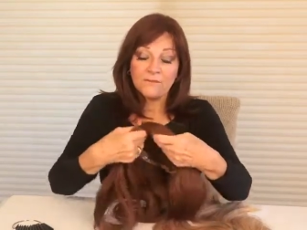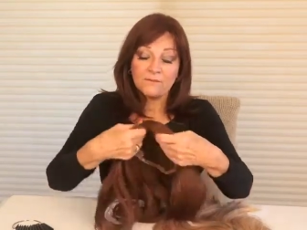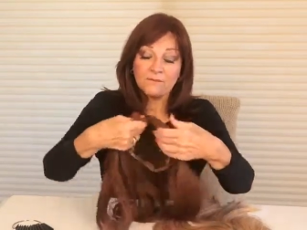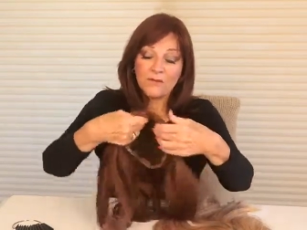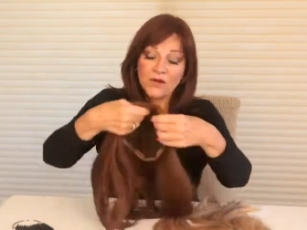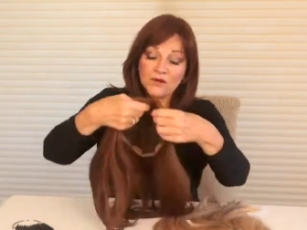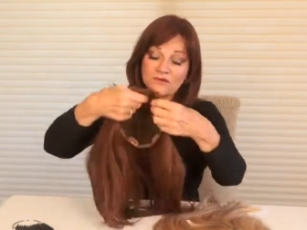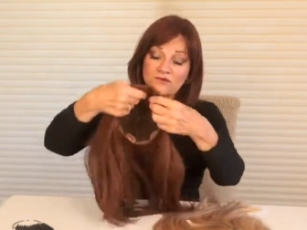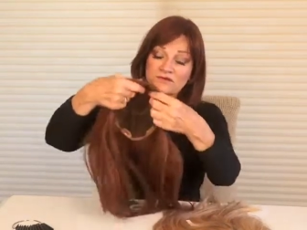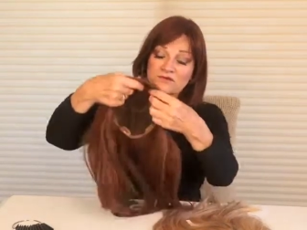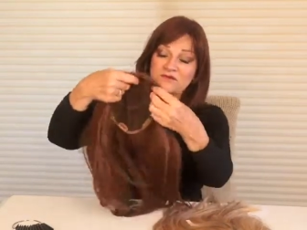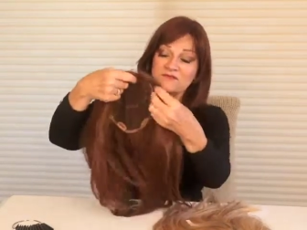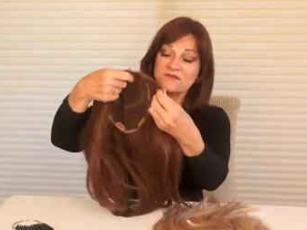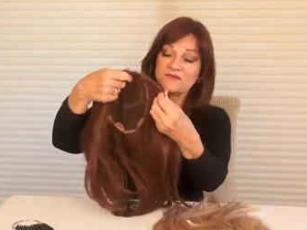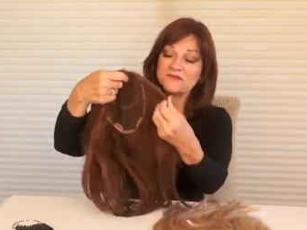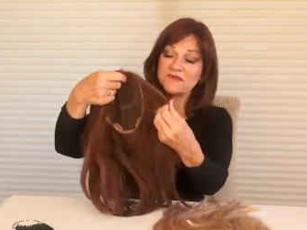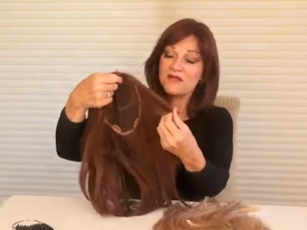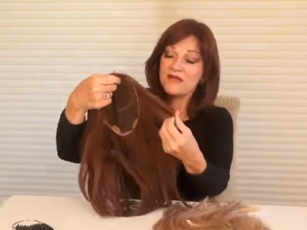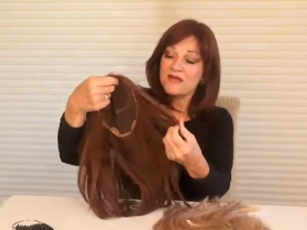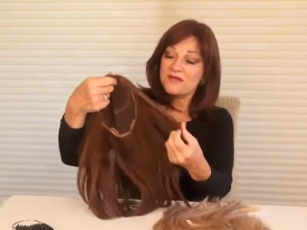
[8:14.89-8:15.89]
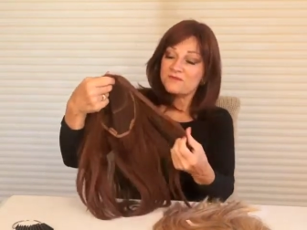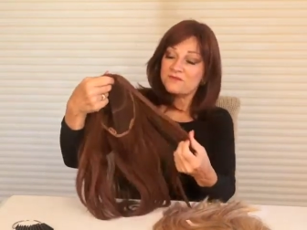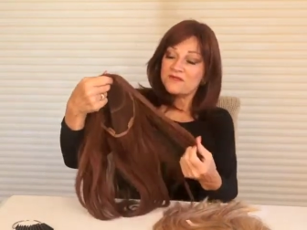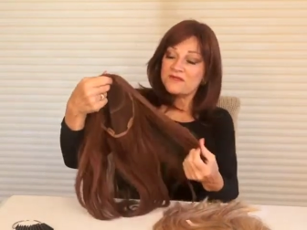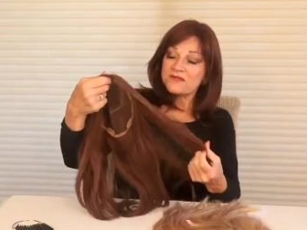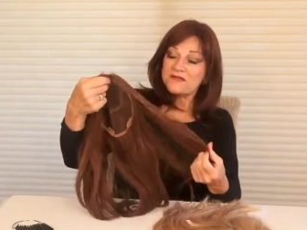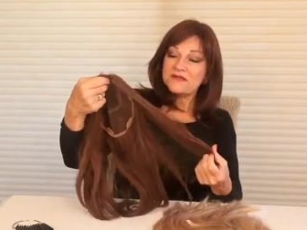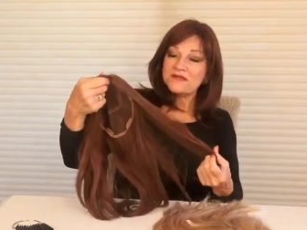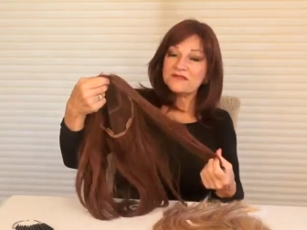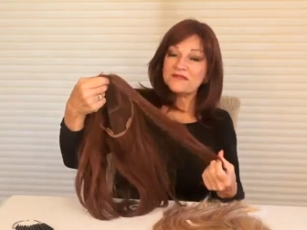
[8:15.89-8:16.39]
Most of the time
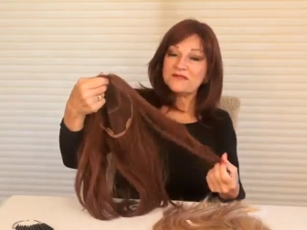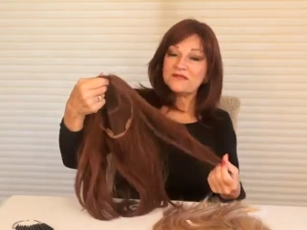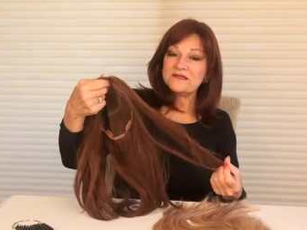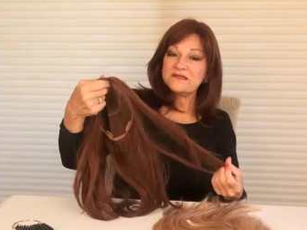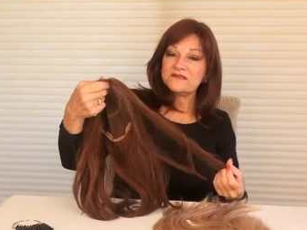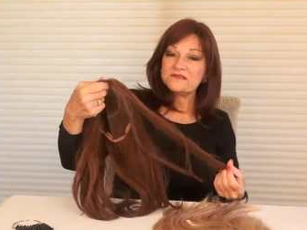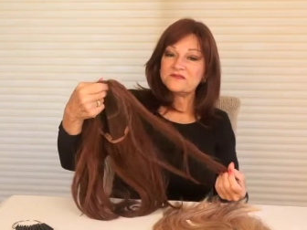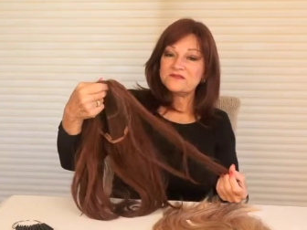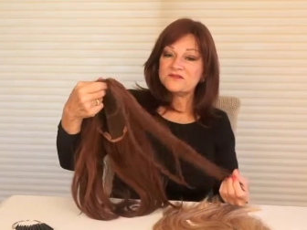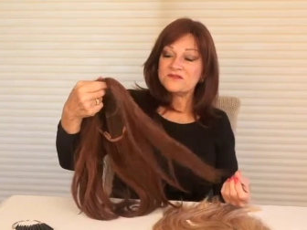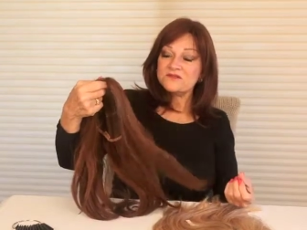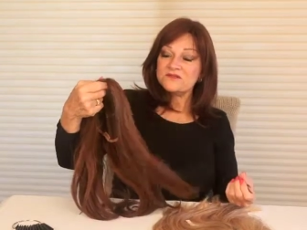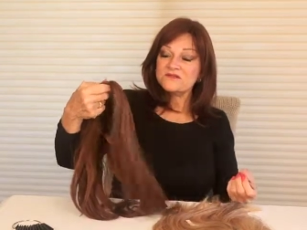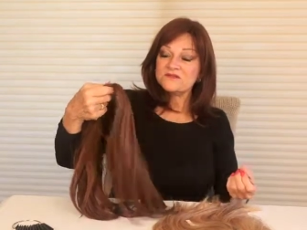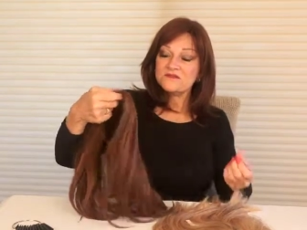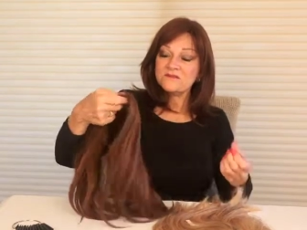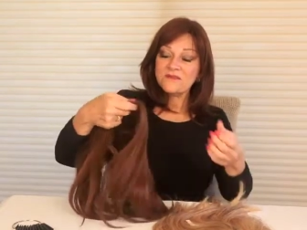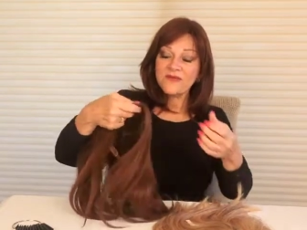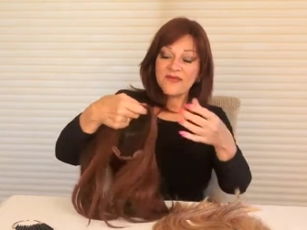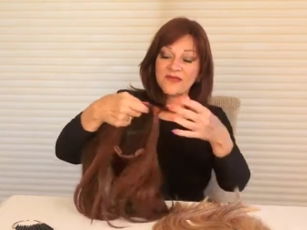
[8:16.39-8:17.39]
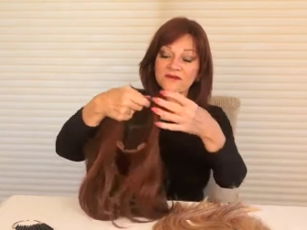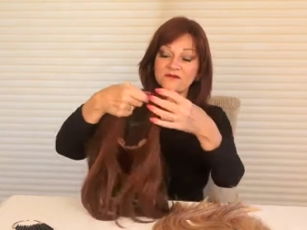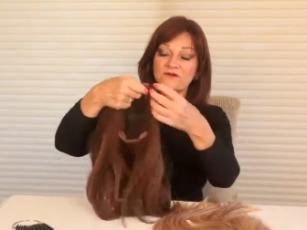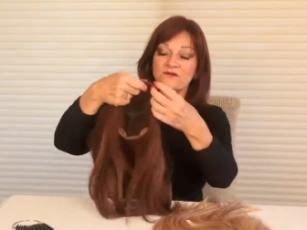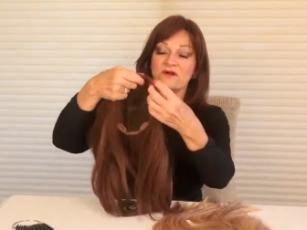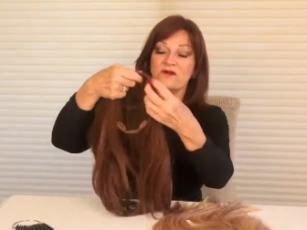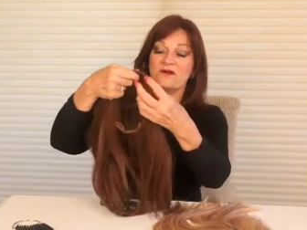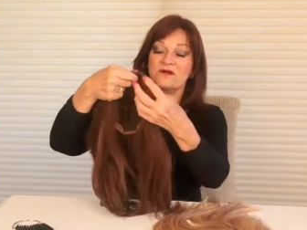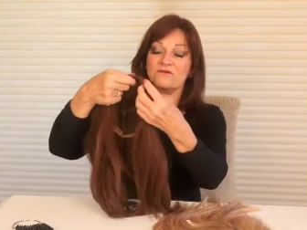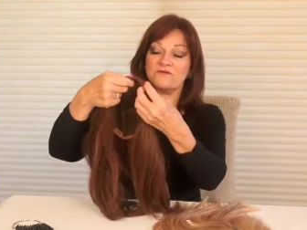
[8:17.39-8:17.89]
the cutting is just a
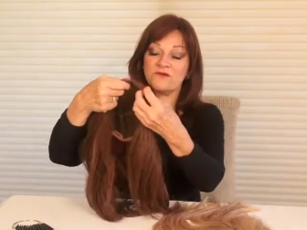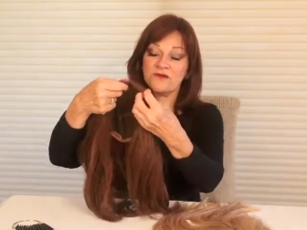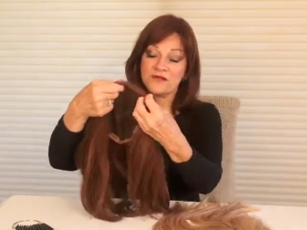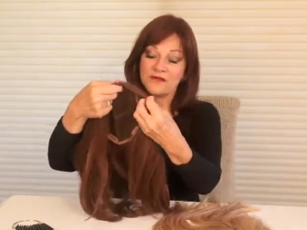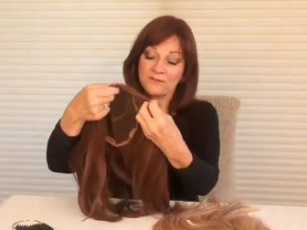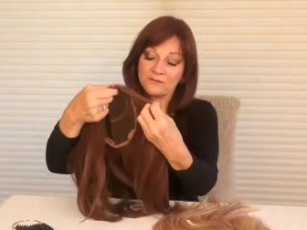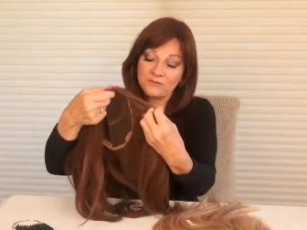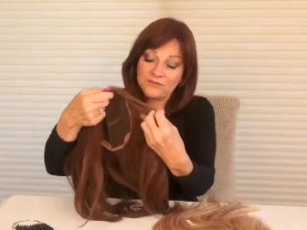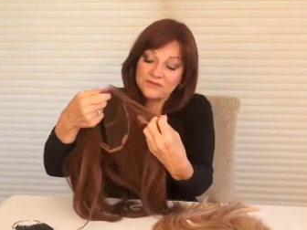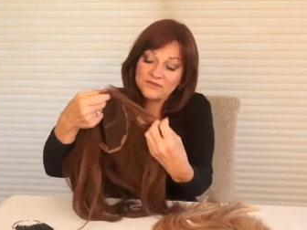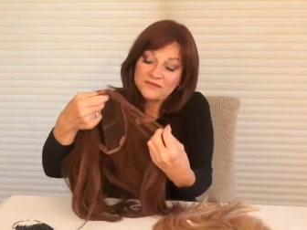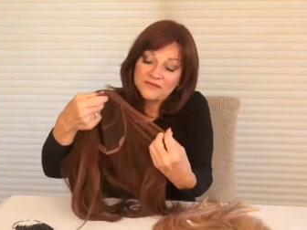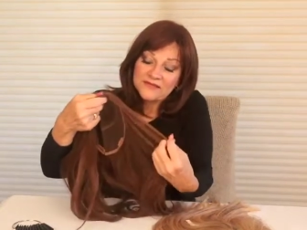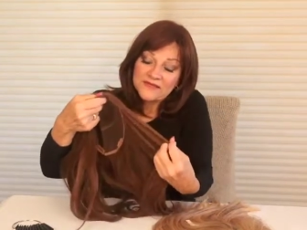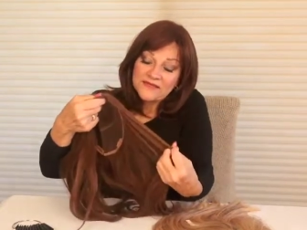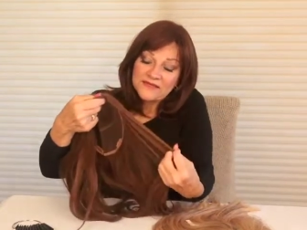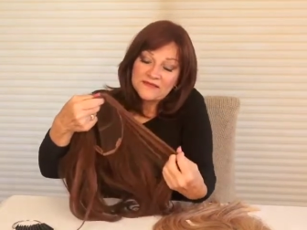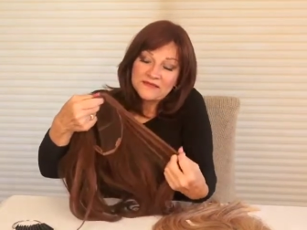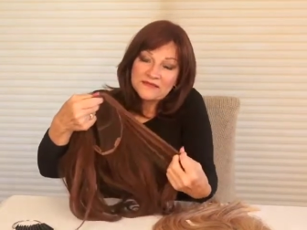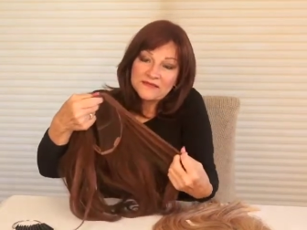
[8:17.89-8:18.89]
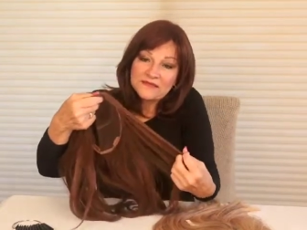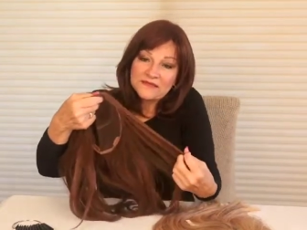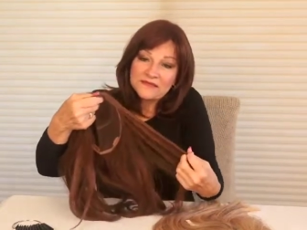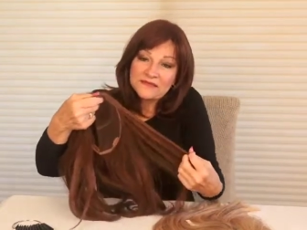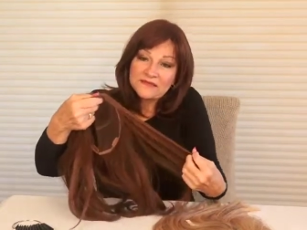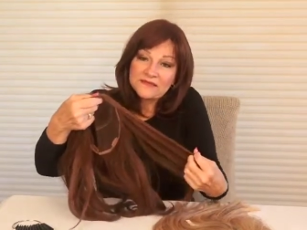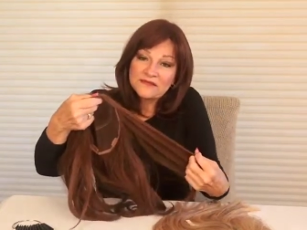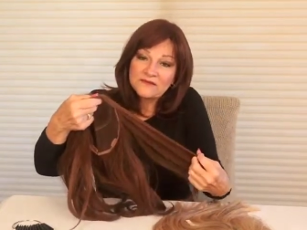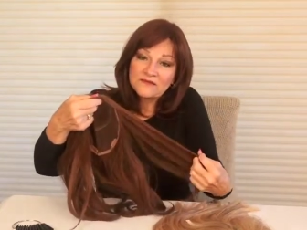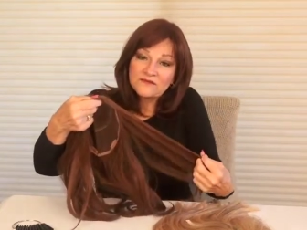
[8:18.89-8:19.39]
matter of
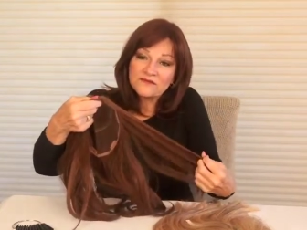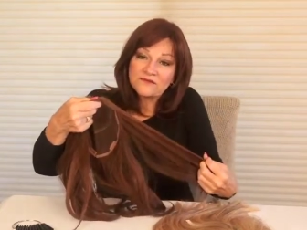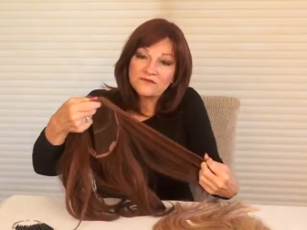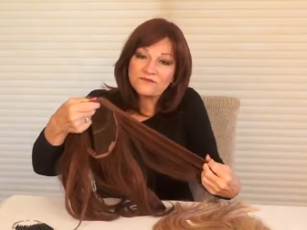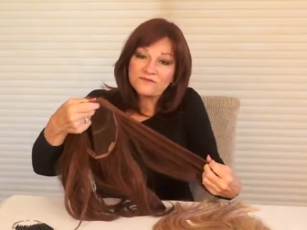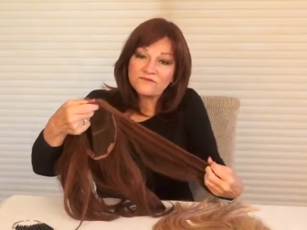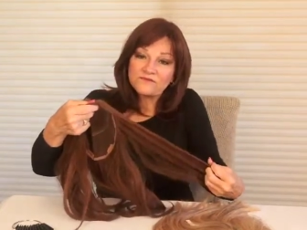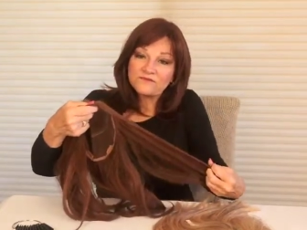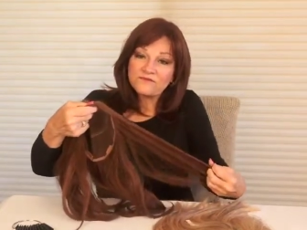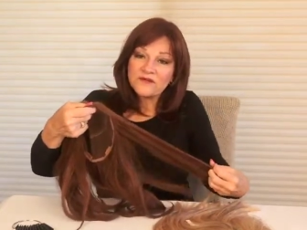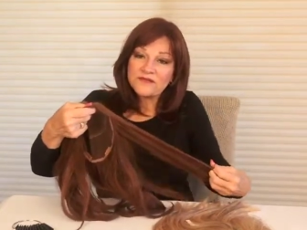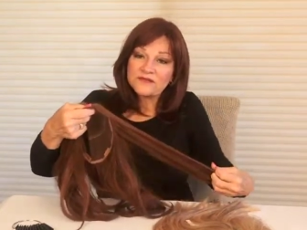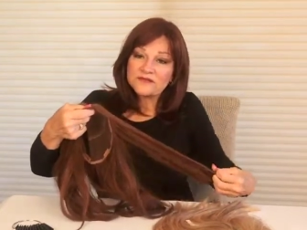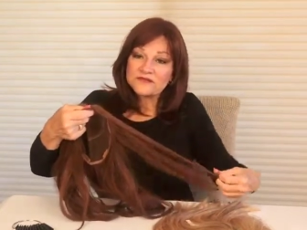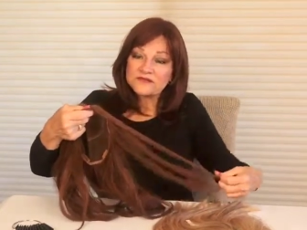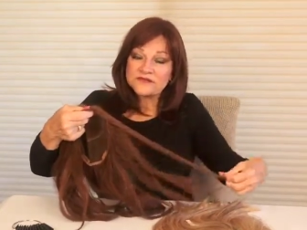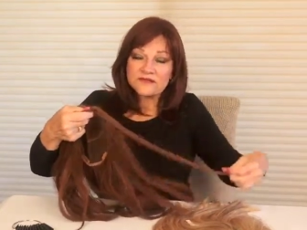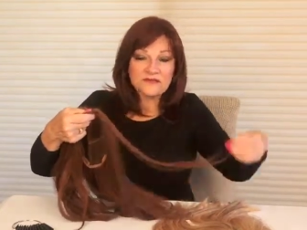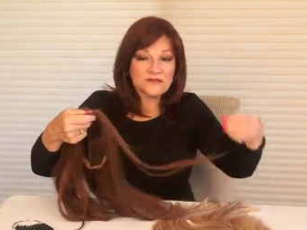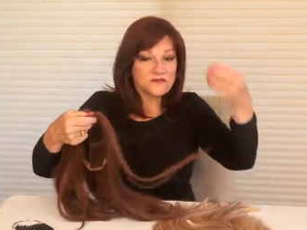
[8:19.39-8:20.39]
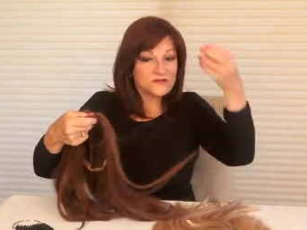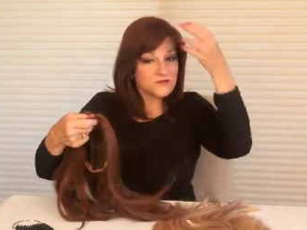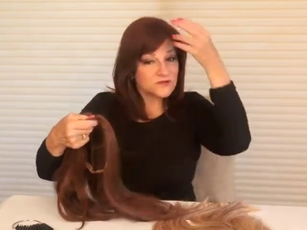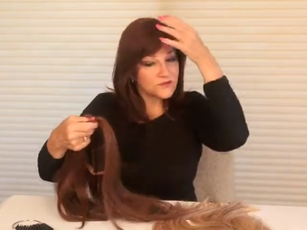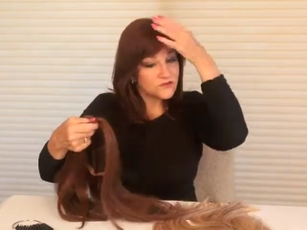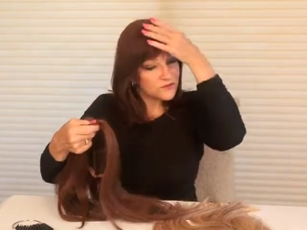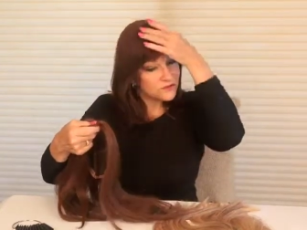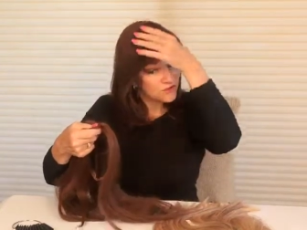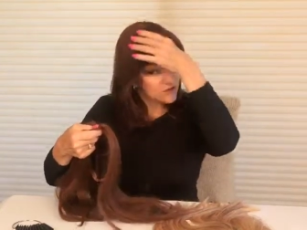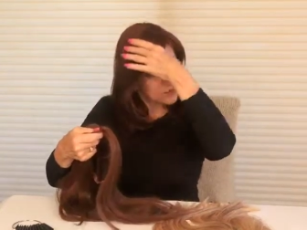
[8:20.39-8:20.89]
blending the front
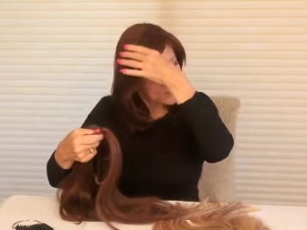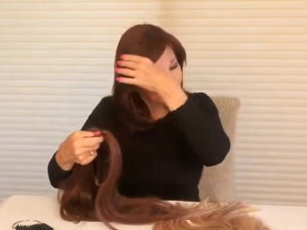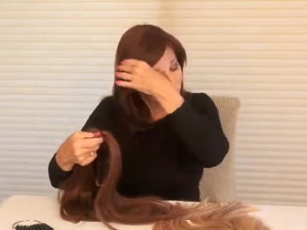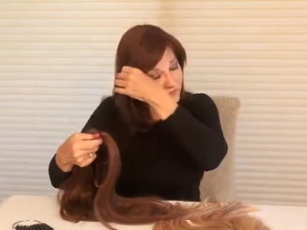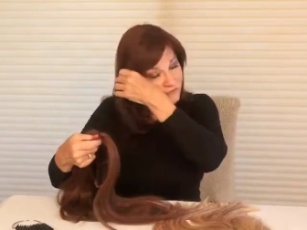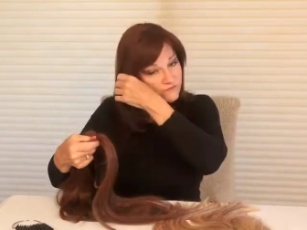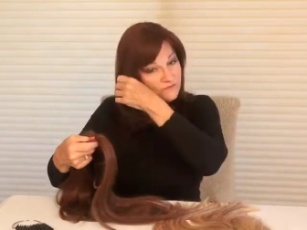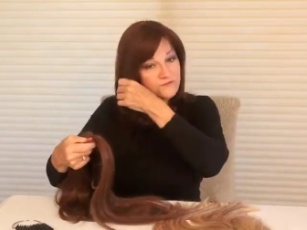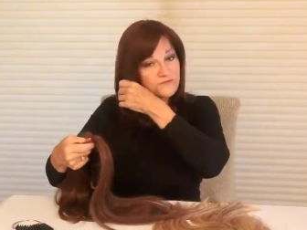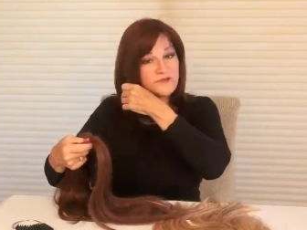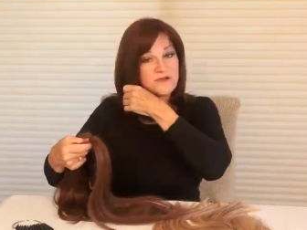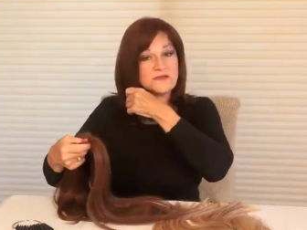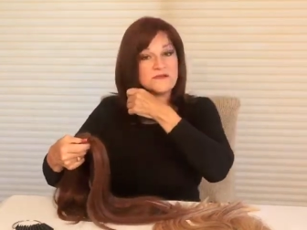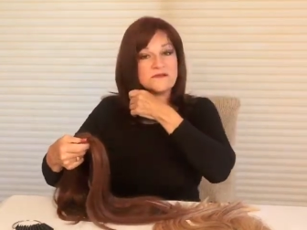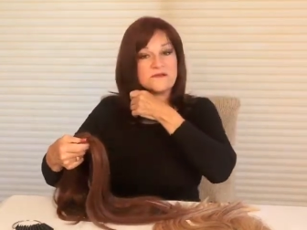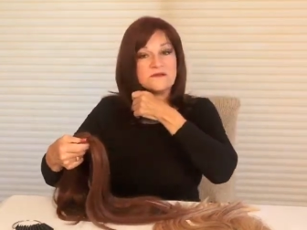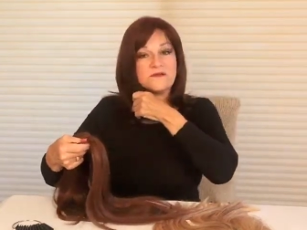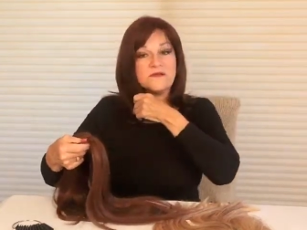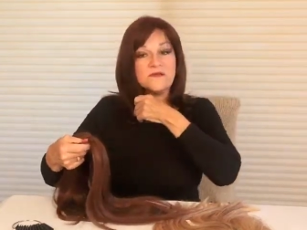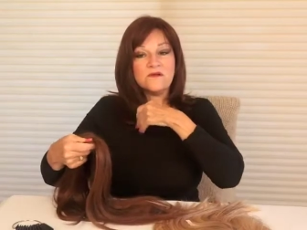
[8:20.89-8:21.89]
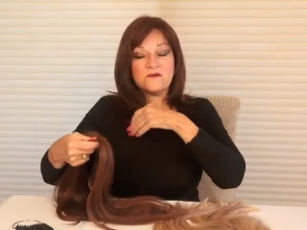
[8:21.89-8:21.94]
into your own front.